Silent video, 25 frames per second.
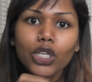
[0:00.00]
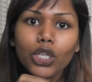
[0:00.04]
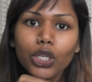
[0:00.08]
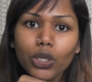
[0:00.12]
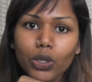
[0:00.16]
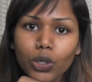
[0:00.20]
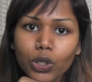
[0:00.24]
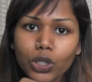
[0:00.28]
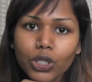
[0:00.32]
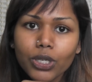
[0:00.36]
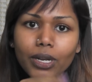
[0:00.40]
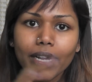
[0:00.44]

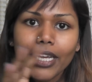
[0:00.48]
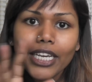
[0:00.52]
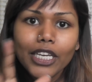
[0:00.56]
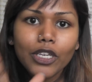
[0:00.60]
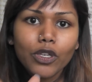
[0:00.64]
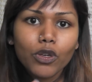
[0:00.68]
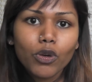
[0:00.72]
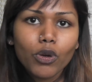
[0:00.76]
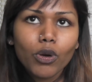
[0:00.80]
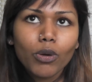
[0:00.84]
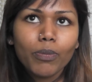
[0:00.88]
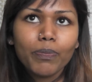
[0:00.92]
usually
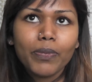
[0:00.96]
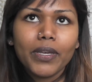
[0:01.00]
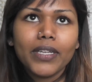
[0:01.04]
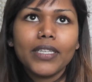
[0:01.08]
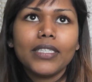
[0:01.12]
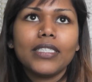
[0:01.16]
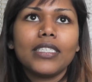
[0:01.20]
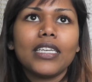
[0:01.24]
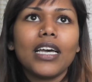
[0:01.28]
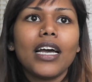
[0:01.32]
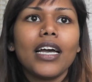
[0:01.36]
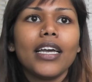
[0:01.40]

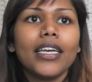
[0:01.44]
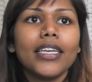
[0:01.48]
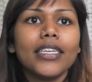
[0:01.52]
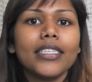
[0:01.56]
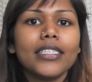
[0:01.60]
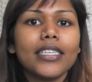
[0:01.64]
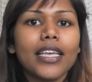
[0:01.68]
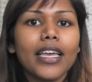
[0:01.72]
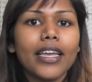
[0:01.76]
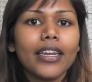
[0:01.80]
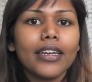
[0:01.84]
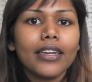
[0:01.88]
European
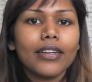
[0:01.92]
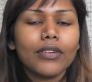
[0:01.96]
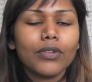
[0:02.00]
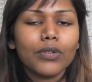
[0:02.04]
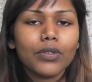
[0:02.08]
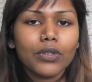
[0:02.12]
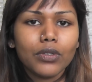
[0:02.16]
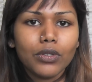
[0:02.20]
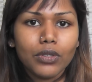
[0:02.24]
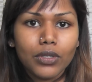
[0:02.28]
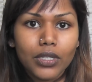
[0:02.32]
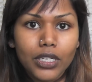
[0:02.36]
size and
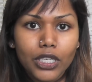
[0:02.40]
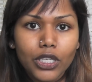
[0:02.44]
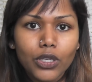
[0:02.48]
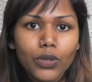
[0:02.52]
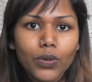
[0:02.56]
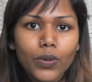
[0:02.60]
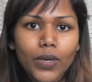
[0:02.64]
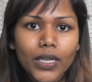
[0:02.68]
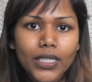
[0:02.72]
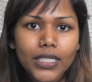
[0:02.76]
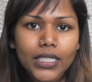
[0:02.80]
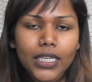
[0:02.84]
the
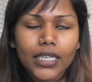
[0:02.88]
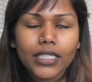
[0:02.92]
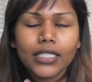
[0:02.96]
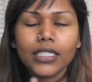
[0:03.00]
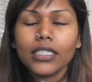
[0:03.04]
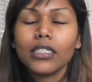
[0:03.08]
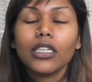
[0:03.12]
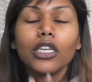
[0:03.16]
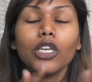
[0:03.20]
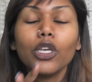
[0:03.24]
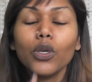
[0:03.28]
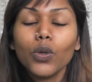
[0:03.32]
US
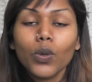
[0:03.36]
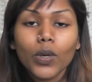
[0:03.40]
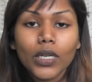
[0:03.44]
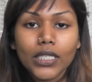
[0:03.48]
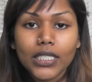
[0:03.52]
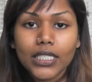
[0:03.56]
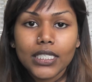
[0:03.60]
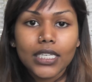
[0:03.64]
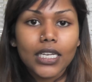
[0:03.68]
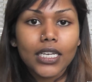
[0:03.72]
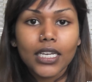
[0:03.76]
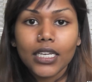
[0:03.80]
size, the
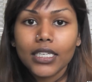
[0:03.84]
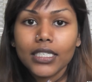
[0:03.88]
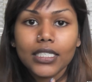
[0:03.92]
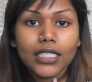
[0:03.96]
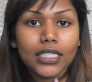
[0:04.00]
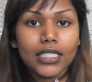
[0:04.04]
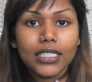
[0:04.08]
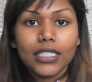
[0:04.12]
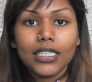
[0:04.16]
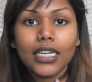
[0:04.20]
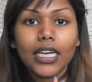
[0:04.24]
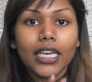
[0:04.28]
US
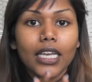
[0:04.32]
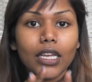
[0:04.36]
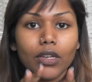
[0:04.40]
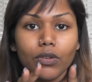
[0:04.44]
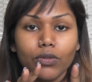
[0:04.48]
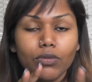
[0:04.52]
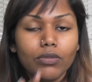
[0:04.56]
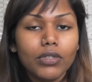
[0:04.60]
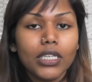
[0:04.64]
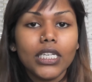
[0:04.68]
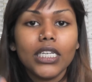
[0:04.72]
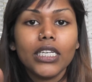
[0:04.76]
size is like
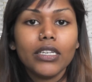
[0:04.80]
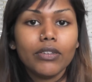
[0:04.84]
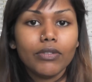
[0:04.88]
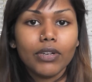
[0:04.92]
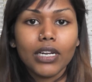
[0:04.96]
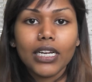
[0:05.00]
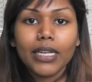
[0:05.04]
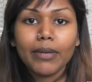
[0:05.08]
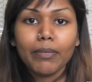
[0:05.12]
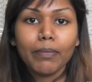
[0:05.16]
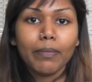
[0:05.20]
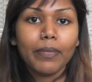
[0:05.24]
really,
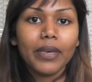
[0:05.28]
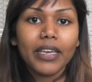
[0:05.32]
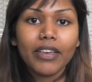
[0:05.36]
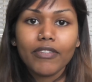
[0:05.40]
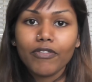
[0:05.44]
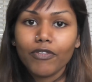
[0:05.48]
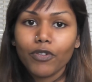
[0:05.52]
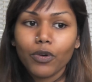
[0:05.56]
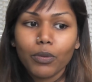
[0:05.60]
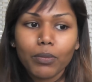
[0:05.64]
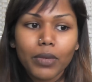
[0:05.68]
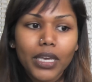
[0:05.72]
really
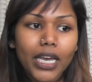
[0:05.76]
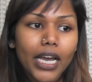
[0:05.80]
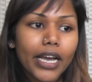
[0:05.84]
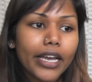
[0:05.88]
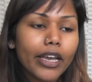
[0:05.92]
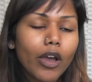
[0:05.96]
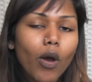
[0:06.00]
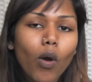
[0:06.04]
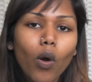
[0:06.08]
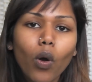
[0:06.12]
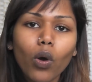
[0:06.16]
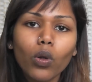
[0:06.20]
big for me.
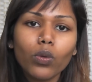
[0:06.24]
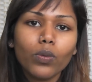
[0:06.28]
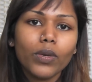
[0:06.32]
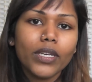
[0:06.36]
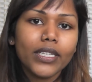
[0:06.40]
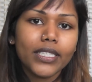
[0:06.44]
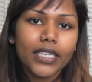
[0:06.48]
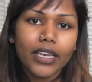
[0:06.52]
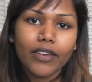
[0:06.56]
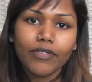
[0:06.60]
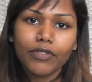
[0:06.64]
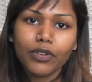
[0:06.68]
I
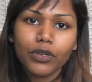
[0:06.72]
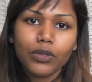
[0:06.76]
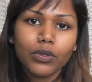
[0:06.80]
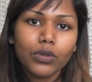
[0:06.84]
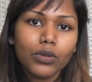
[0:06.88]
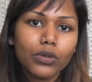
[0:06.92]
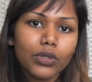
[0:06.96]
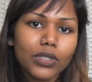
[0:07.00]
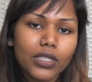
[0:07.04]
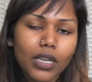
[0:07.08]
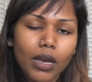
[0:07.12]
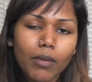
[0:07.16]
always have to
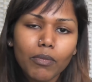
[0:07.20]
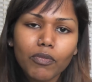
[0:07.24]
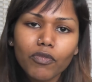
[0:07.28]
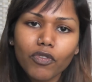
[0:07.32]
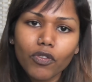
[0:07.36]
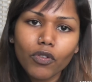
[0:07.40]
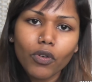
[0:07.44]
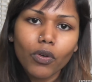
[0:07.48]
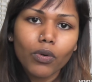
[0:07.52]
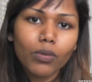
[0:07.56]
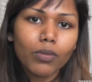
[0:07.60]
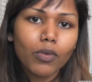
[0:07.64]
do some
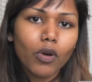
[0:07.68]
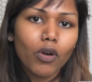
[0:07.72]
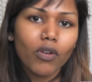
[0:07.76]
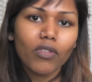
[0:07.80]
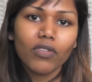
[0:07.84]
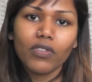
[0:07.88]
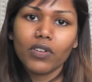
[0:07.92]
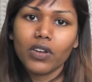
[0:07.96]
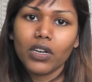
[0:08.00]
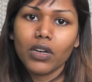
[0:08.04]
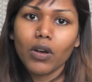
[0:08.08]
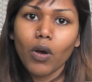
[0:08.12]
form
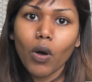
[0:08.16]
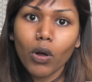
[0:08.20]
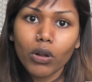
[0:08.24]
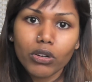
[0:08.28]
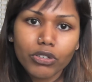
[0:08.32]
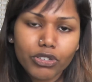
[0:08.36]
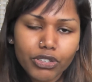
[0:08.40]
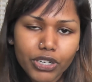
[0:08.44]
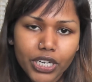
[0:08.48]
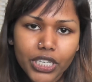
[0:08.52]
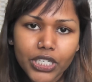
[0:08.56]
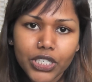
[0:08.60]
of uh,
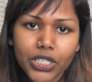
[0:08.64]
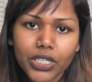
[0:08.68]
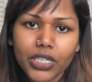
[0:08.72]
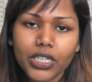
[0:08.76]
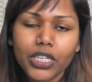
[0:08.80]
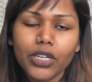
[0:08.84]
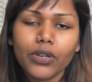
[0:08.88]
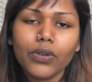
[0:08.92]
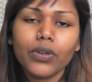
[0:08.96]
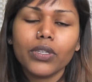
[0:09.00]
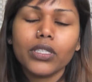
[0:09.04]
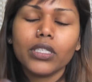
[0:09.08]

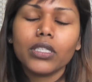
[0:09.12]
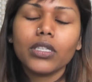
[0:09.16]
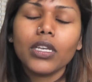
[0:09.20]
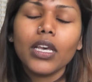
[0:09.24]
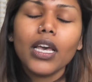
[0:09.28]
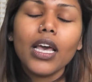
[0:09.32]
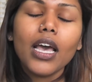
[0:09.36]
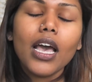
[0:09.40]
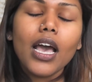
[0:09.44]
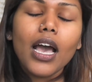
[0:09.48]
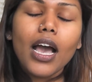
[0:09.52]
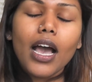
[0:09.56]
alteration, you know, it's
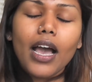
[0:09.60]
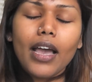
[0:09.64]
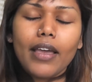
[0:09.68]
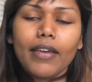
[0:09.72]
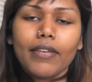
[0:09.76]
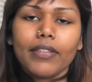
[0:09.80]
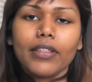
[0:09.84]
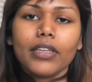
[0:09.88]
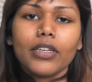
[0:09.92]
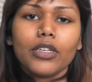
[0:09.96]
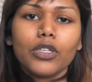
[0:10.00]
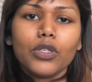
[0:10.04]

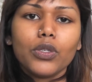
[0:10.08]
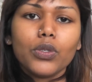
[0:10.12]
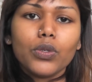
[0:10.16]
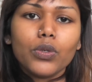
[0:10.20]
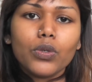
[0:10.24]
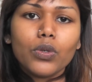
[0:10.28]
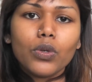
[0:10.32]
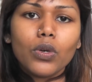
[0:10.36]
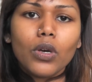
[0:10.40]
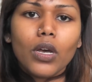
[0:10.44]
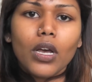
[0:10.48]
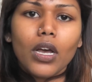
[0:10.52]
either
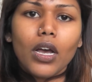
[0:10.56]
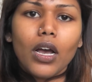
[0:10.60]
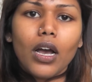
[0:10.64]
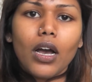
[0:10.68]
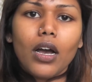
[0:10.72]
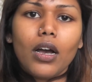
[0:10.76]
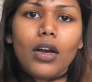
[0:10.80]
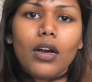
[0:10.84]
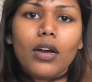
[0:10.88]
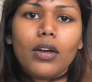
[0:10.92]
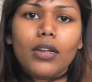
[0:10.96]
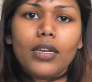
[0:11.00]
too
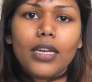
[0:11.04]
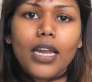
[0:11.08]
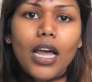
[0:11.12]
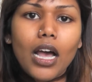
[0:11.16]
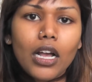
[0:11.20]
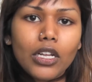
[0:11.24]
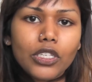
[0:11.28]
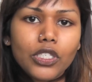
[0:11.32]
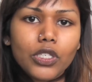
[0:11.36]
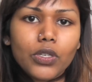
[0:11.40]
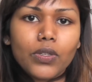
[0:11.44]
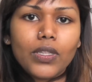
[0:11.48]
uh,
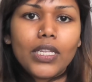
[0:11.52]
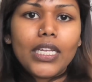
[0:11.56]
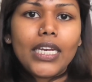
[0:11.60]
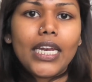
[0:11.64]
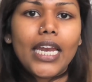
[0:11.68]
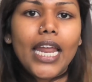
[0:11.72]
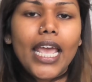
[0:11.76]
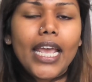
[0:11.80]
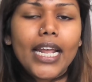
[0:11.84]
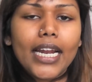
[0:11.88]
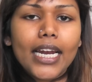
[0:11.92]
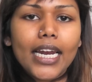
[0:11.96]
large on the
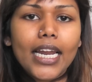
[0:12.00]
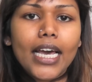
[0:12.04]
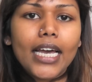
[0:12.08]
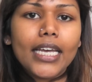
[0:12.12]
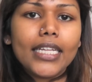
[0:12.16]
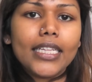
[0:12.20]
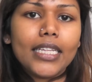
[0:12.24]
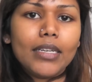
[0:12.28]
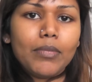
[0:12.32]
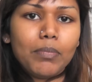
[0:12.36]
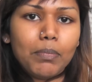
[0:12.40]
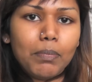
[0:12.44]

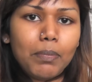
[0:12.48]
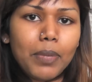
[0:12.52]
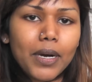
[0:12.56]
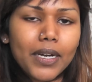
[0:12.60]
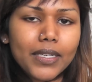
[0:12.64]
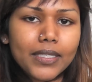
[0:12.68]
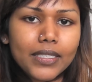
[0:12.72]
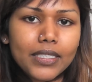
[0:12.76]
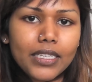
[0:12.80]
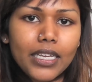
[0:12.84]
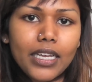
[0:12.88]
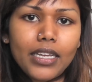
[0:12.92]
neckline, the
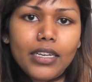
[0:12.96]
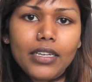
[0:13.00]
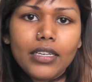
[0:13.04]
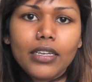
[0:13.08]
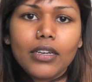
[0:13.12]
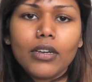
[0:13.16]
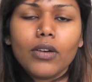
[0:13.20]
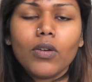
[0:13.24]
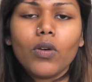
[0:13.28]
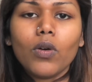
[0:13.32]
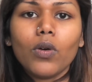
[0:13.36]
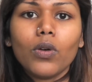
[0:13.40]
bust
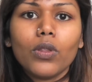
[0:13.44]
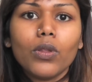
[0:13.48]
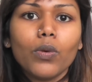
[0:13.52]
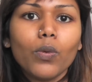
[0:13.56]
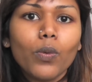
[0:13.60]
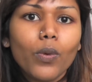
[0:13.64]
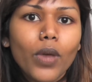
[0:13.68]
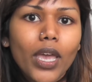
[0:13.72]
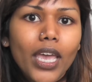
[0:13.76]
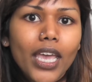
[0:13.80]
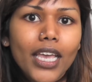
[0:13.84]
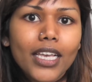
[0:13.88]
area, or
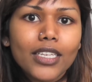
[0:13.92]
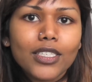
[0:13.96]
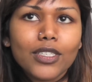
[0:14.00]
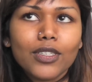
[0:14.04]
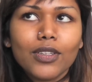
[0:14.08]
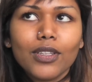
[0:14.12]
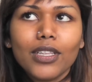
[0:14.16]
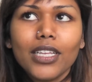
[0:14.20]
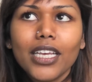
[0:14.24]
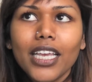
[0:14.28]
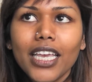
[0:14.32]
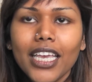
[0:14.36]
the
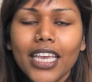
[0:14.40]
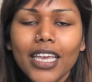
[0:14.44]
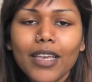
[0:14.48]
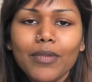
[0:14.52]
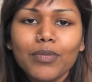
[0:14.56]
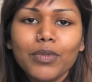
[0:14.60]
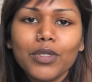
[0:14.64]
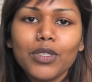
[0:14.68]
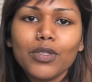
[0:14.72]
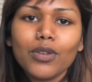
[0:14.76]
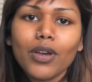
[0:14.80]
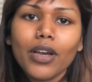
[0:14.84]
waist, or the
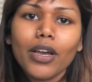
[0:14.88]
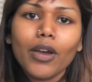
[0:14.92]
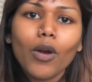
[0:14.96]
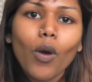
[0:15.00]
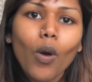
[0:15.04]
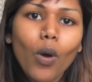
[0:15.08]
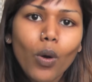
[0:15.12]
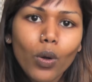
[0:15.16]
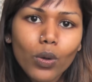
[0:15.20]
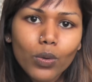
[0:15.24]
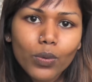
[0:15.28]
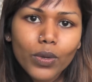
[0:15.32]
hips. So I
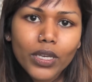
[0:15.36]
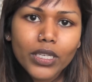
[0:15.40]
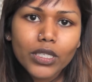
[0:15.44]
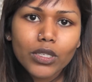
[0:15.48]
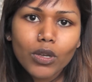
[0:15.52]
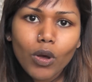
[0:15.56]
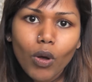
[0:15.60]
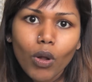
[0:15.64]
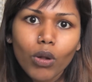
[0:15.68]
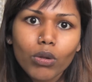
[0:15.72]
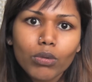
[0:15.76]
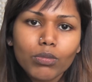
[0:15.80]

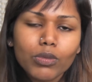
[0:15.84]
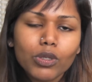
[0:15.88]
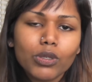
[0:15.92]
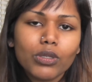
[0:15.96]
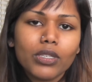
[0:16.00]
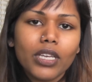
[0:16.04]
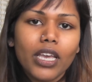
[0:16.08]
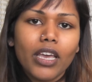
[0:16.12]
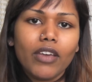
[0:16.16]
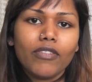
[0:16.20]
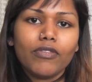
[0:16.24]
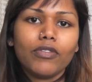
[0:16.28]
always
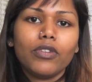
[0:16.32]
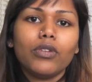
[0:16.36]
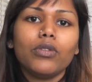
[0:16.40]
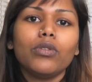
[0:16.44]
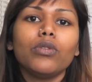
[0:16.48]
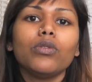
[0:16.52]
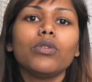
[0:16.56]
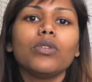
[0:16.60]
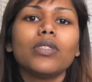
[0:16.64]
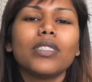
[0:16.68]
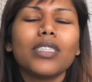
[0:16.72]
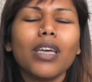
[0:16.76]
almost have to
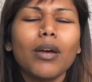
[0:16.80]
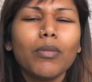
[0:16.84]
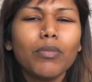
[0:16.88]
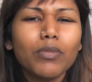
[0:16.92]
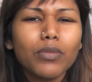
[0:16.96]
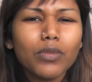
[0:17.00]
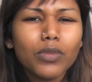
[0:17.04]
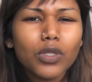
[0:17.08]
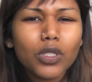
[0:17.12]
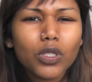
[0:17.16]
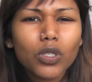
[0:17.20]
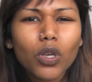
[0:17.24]
do
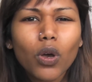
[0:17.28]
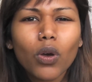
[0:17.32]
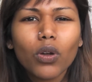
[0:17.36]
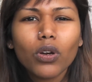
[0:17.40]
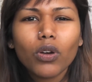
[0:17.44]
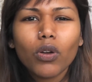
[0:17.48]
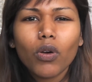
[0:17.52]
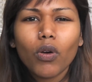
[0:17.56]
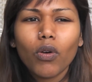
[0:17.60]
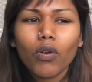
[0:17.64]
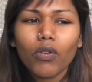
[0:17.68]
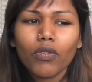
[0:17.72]
some
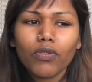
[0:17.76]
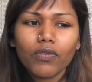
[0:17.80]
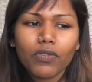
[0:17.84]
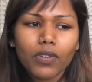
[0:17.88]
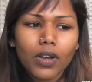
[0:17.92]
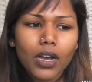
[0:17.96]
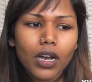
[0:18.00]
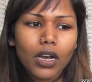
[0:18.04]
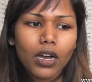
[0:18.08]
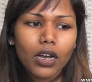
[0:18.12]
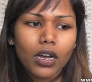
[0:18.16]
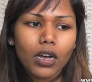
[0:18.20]
sort
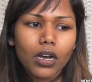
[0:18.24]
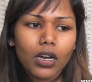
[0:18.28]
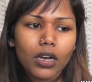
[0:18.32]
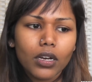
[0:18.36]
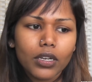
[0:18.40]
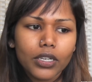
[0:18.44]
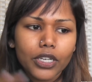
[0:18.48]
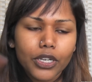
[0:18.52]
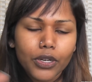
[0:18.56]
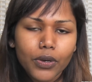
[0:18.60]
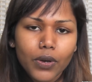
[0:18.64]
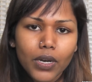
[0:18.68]
of,
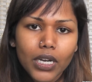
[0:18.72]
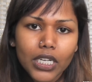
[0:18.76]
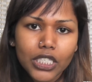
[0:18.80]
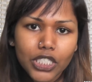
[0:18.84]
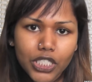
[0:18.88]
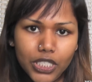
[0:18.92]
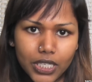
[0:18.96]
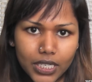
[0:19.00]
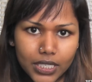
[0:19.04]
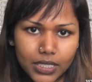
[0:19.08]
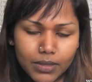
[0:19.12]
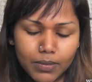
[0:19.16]
uh, you know,
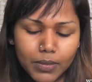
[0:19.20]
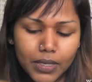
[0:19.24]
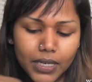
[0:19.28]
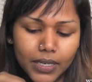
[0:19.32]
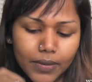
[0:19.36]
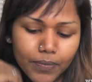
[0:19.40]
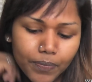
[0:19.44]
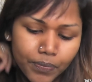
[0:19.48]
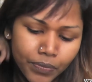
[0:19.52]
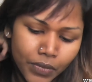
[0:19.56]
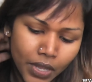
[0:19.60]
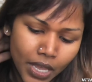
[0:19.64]

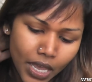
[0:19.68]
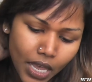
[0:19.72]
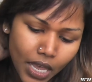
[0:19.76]
adjustment